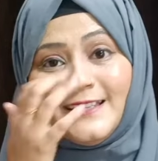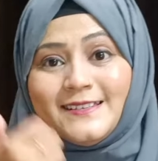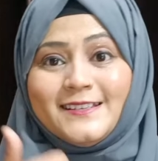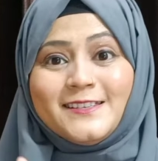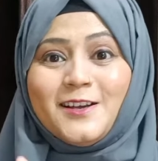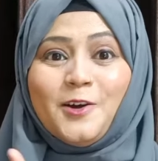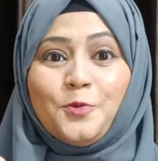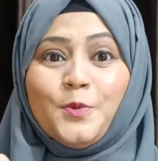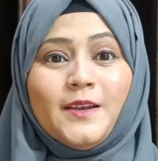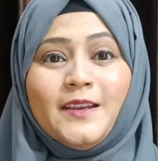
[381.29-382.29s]
this is a
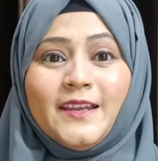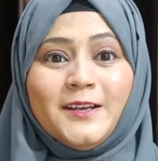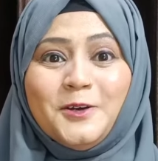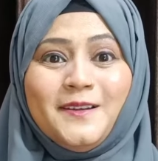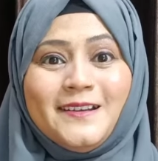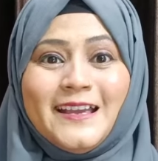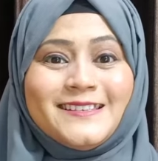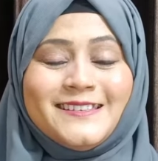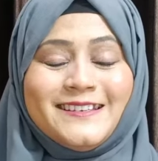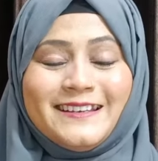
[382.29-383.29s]
really good
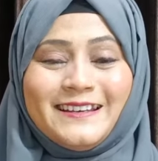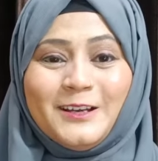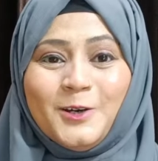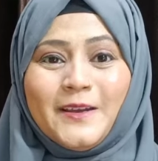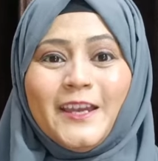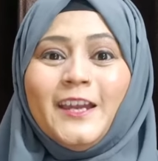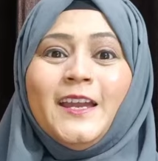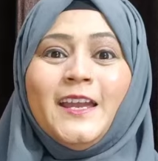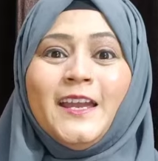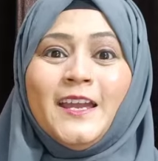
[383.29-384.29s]
lesson. Okay.